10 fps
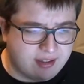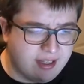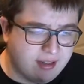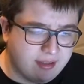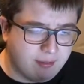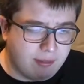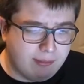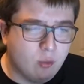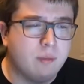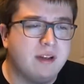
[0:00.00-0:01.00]
that
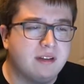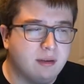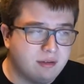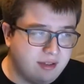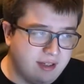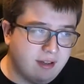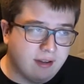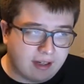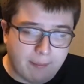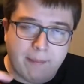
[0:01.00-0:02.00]
maybe would be associated on
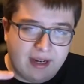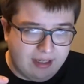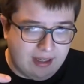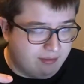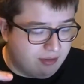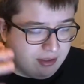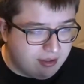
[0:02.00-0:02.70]
like a meta level